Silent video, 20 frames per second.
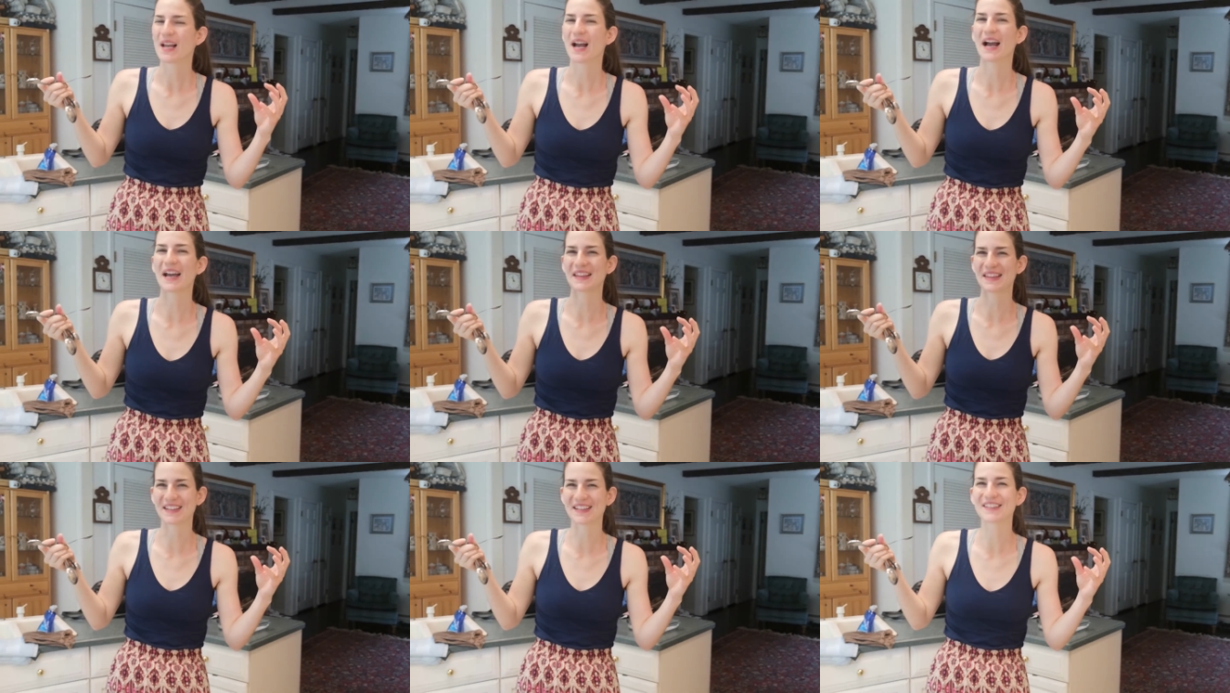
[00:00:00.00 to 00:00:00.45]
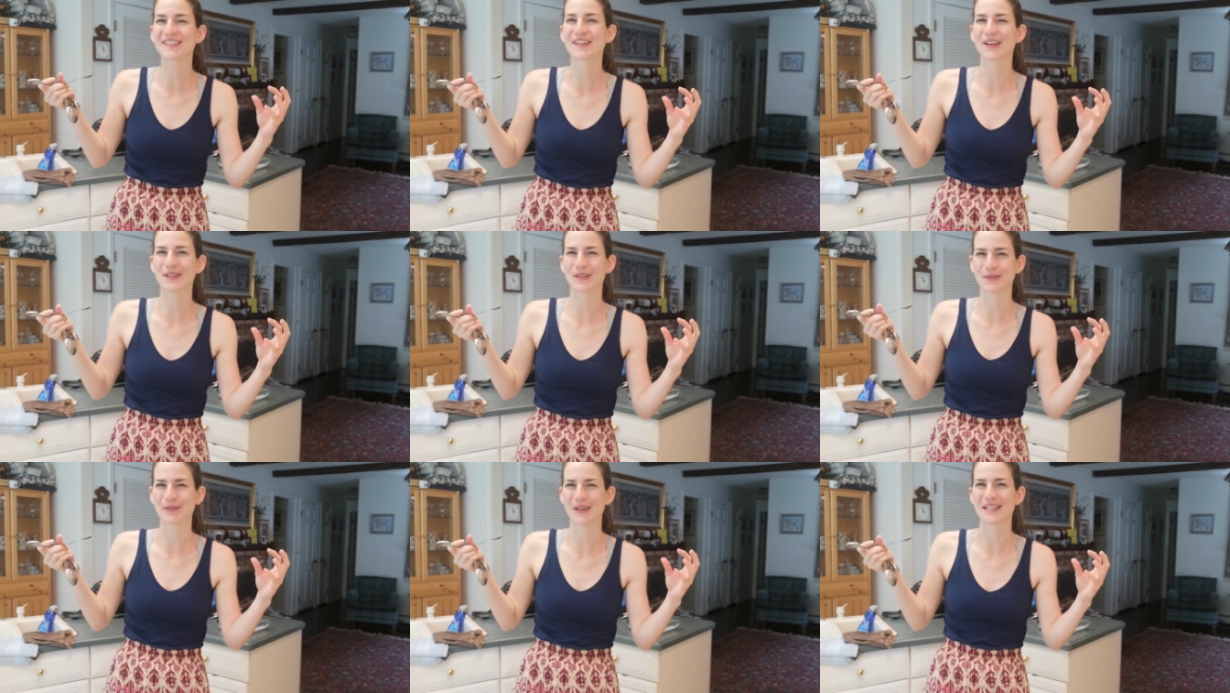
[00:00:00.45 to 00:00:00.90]
I think it's
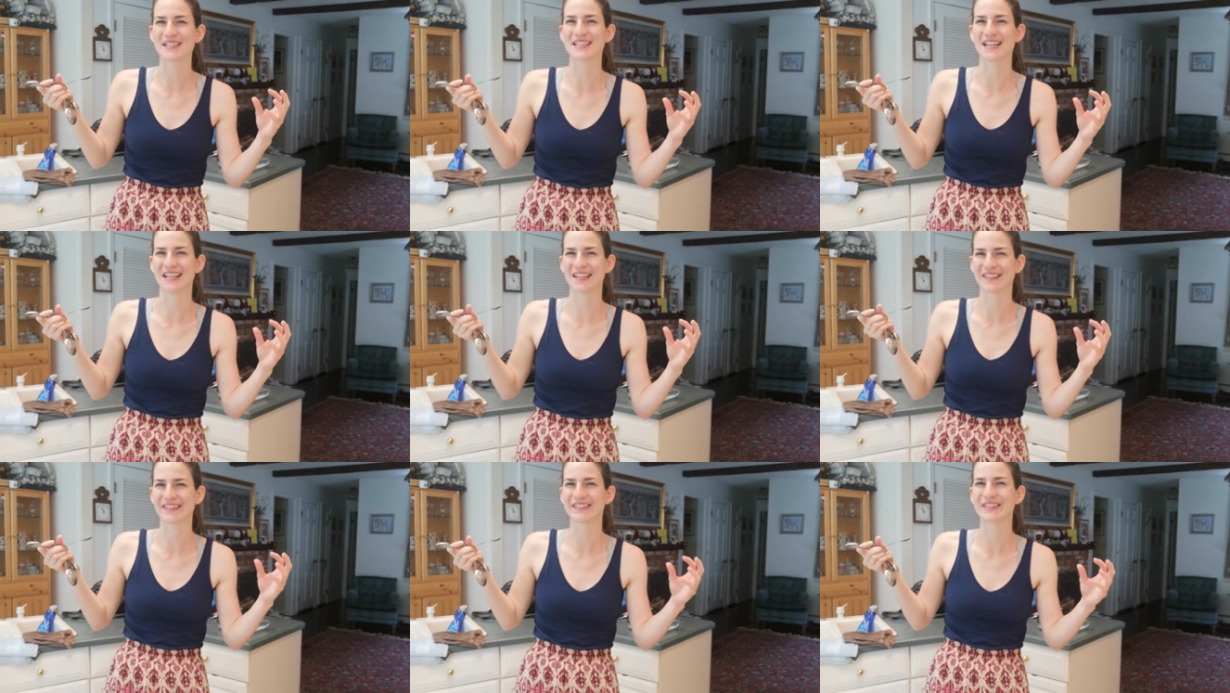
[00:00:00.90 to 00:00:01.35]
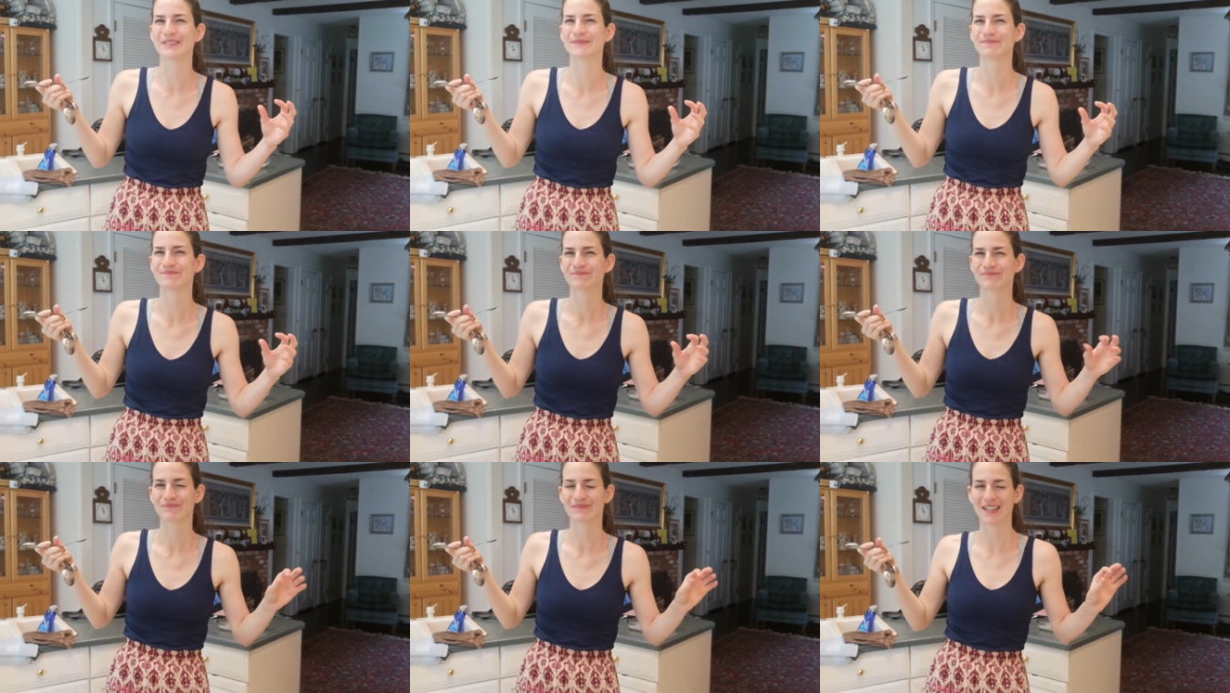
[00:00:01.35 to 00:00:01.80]
got the right taste
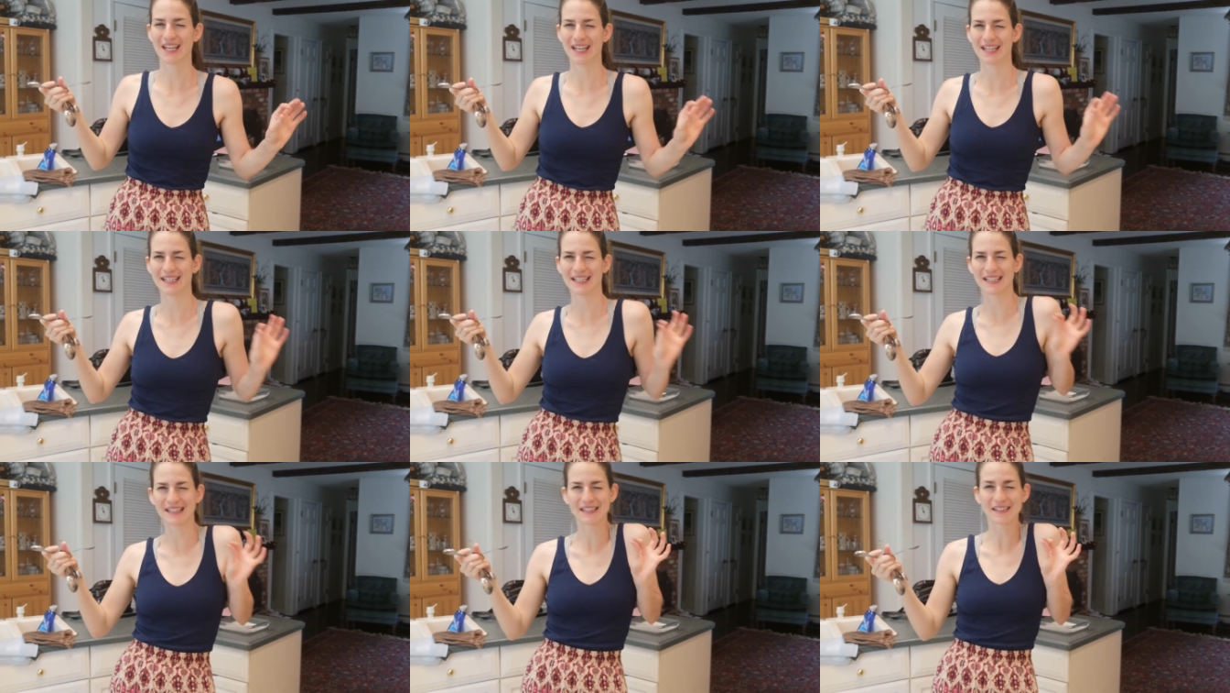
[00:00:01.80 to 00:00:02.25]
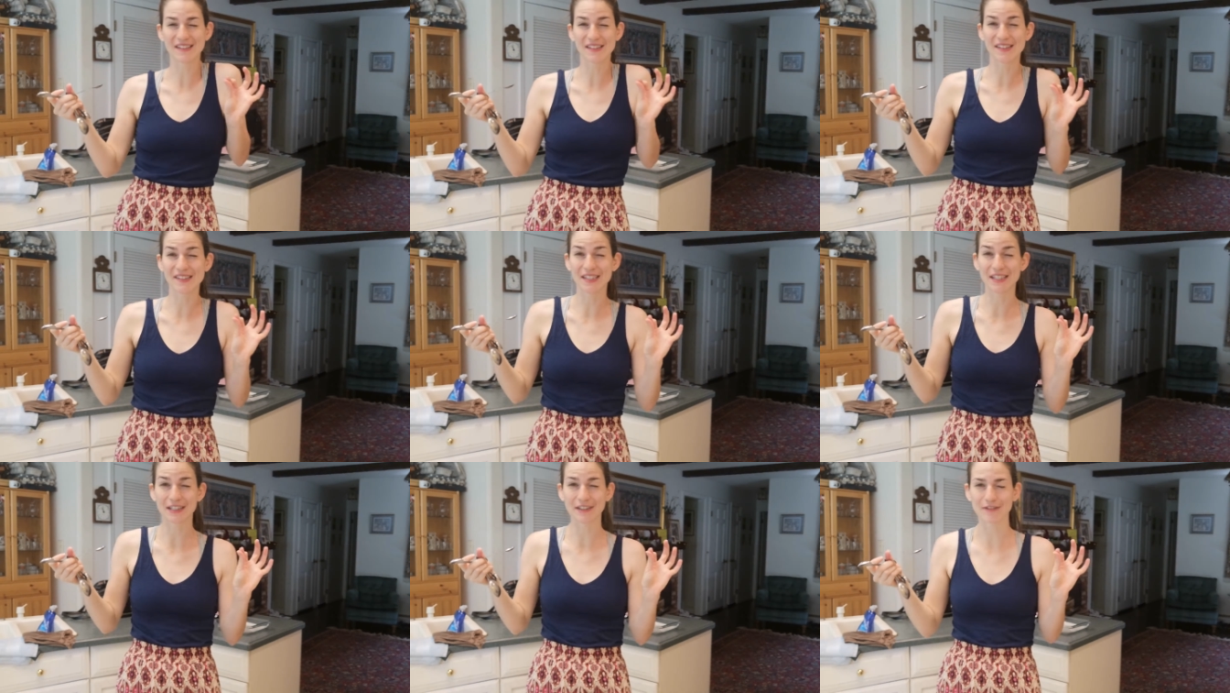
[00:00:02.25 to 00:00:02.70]
and a little
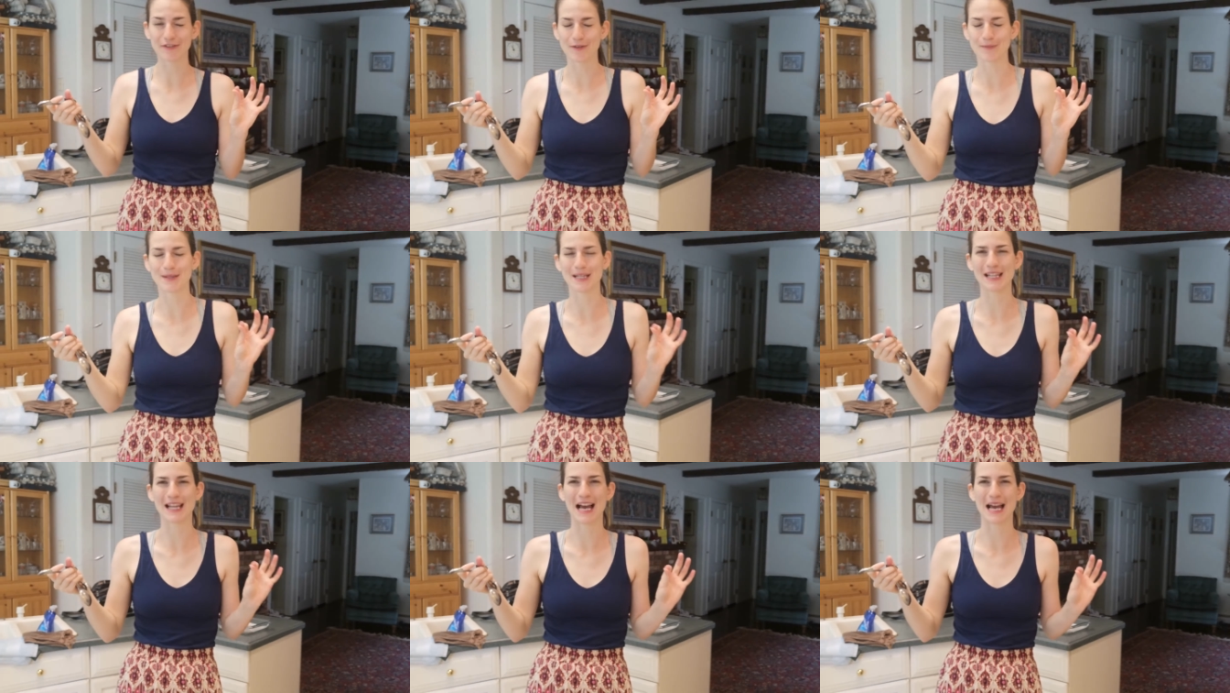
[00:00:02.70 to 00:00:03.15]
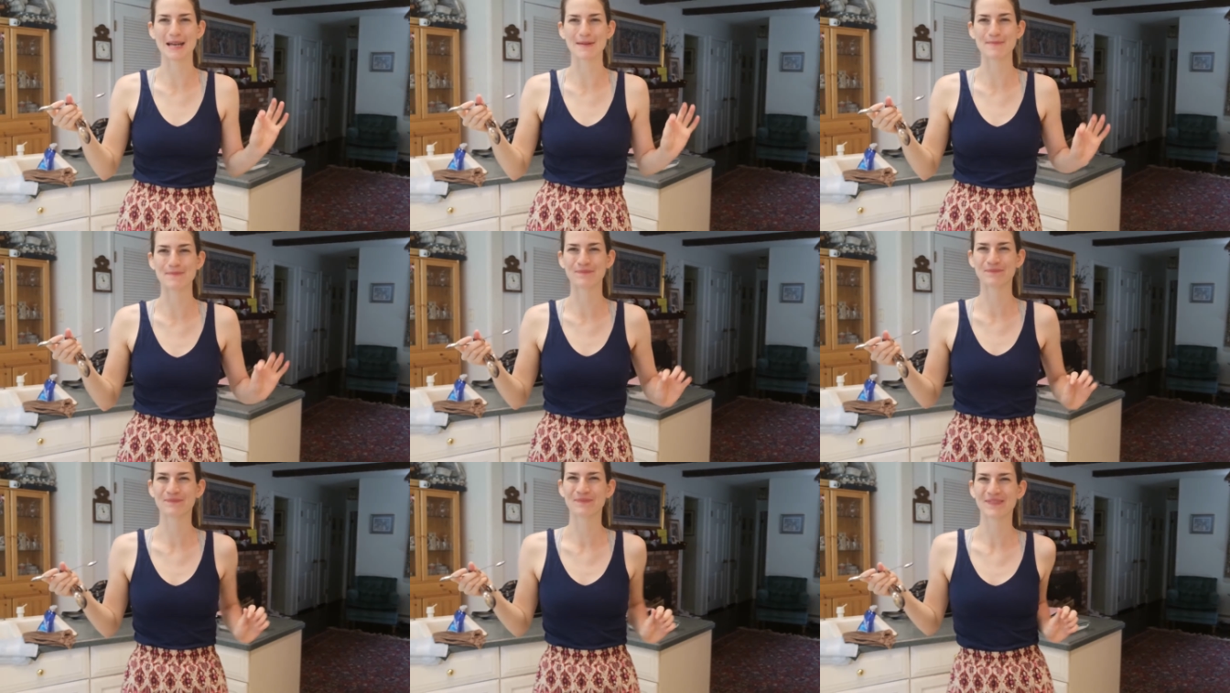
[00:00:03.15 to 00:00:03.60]
zing from the
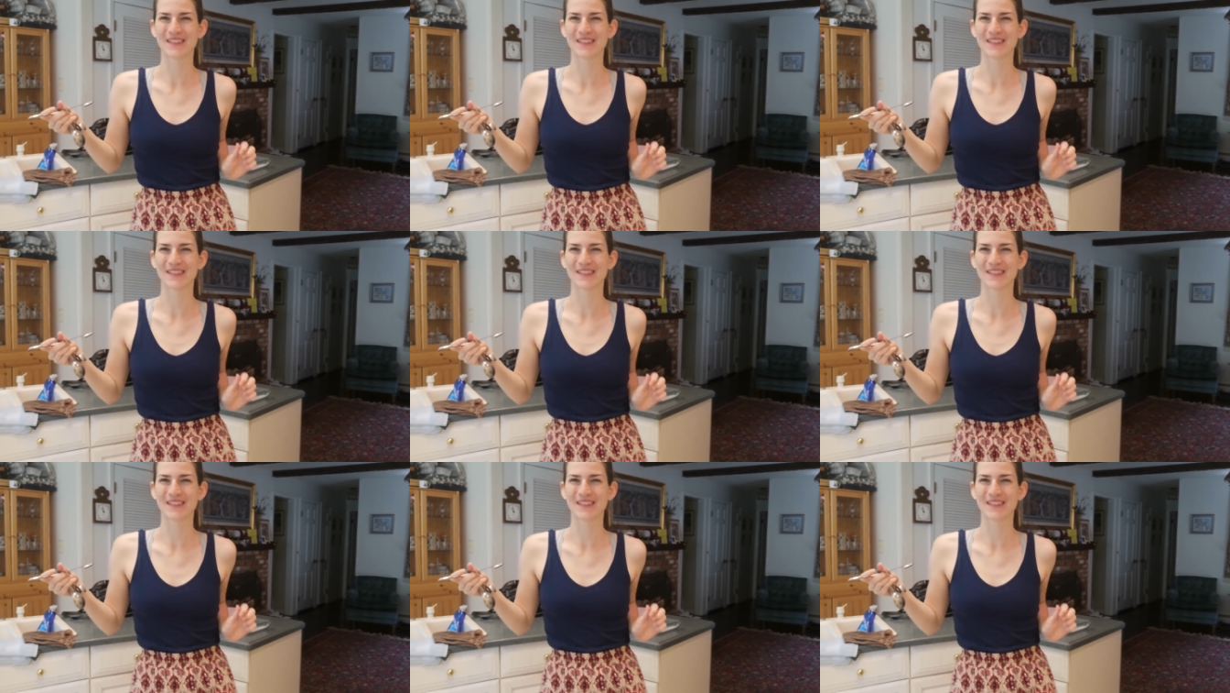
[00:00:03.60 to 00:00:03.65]
lime.